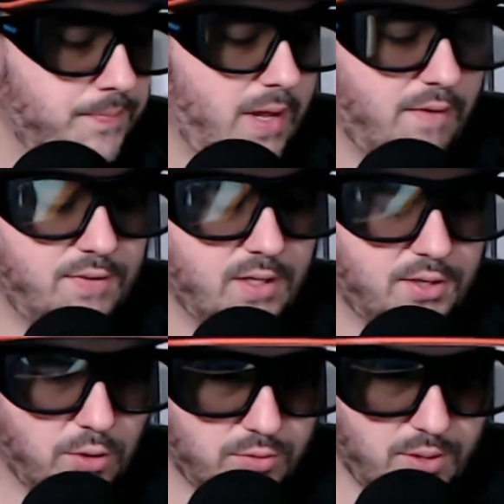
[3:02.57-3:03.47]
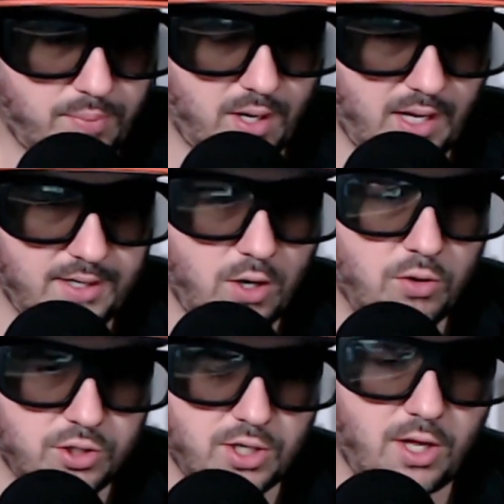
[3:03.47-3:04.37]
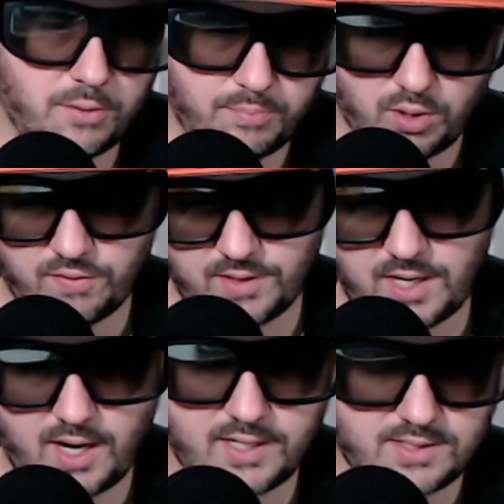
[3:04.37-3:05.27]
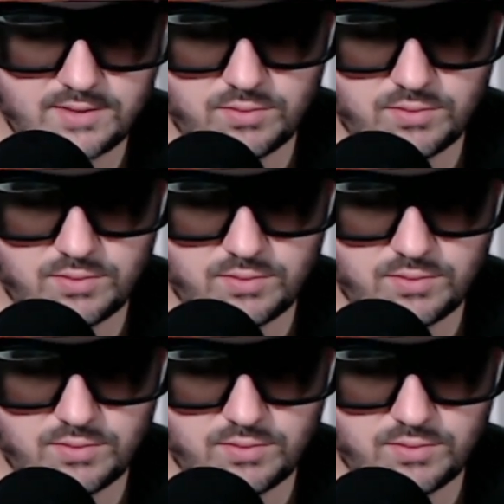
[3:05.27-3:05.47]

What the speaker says: I feel like I know there's another book from the 90s